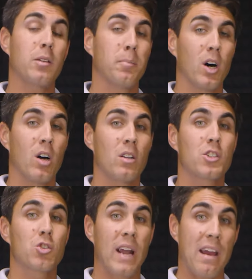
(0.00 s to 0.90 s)
the ball
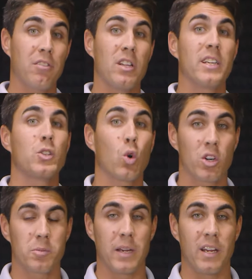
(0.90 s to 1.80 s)
traveling
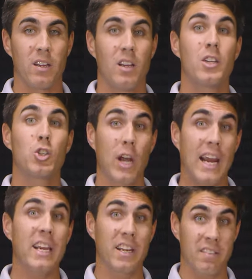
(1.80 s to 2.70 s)
towards me,
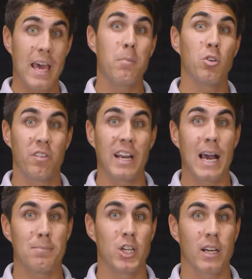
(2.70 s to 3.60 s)
tracking that moving
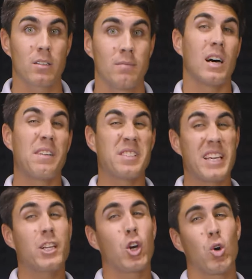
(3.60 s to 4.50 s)
object. I've
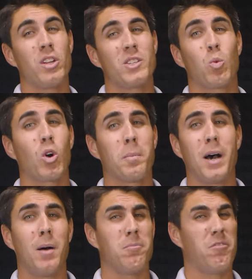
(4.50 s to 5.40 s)
seen goalies warm
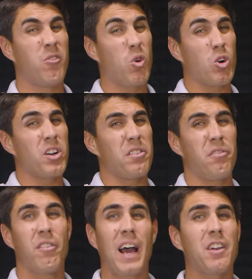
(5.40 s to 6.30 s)
up four to
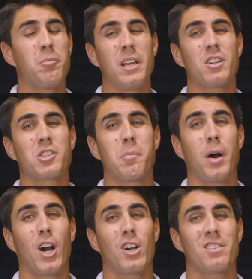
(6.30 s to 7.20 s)
five meters
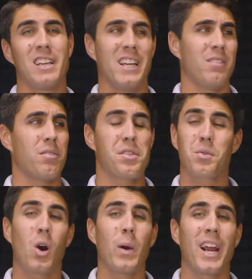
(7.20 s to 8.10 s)
apart and
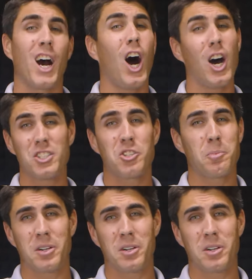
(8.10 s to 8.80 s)
throwing one hundred